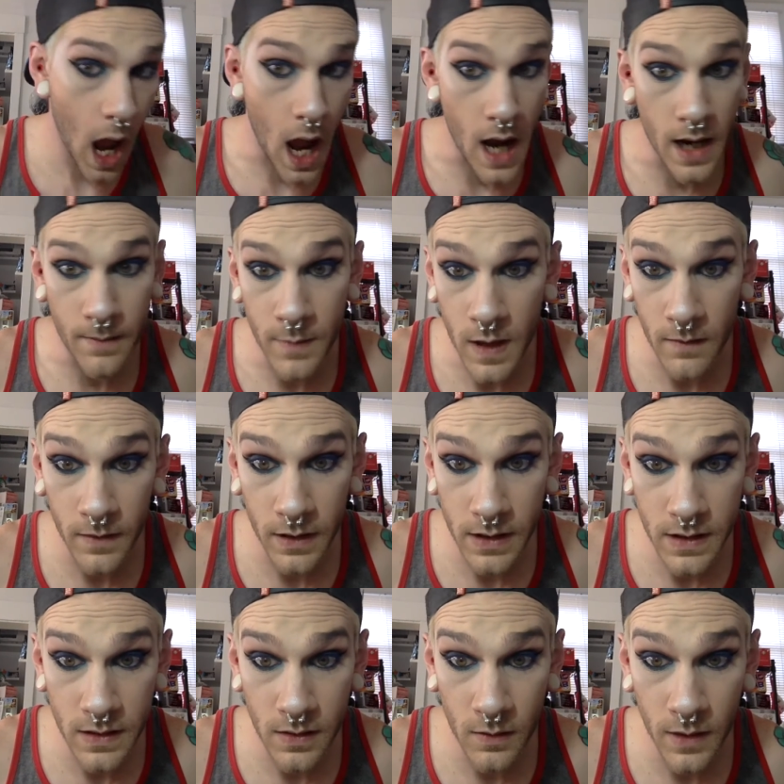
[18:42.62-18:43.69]
I'm not really
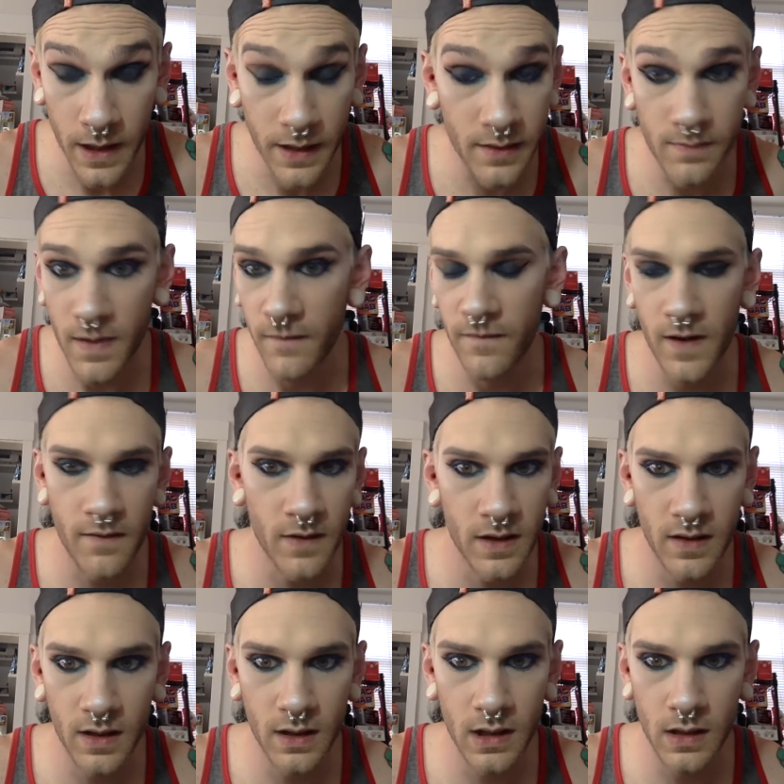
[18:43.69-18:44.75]
sure why it's my favorite
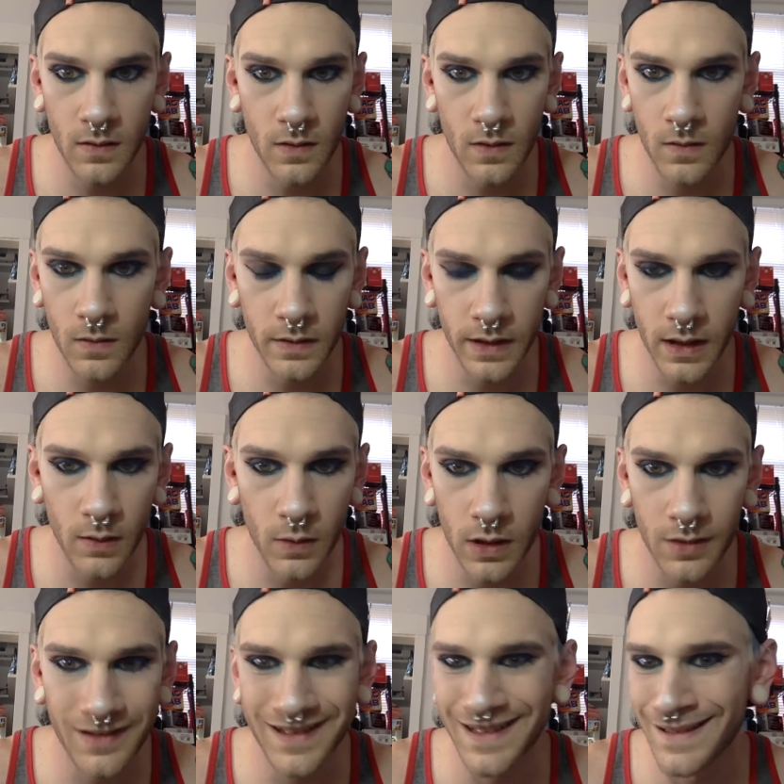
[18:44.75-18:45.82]
thing to do in the whole entire
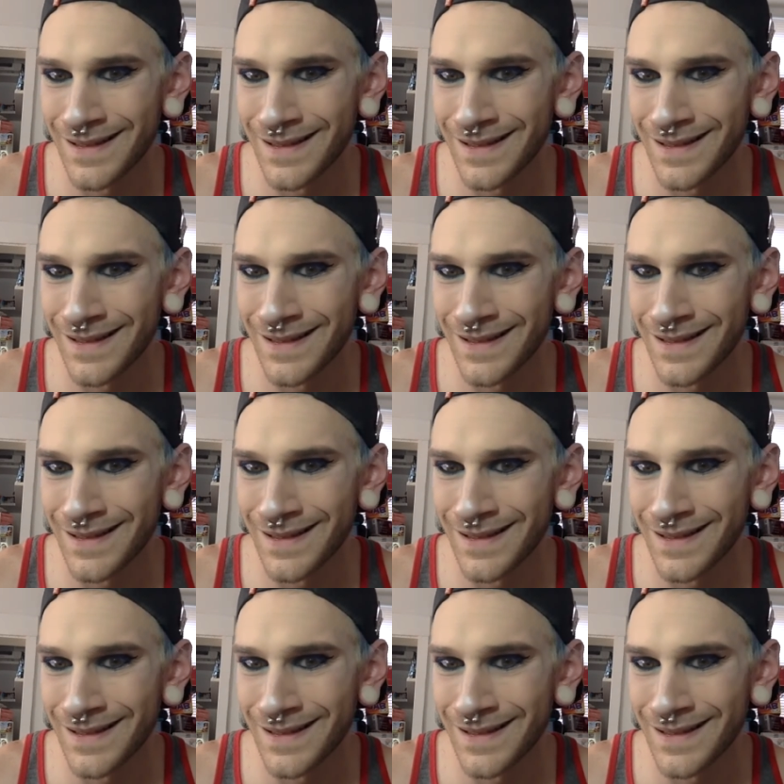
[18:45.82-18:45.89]
world.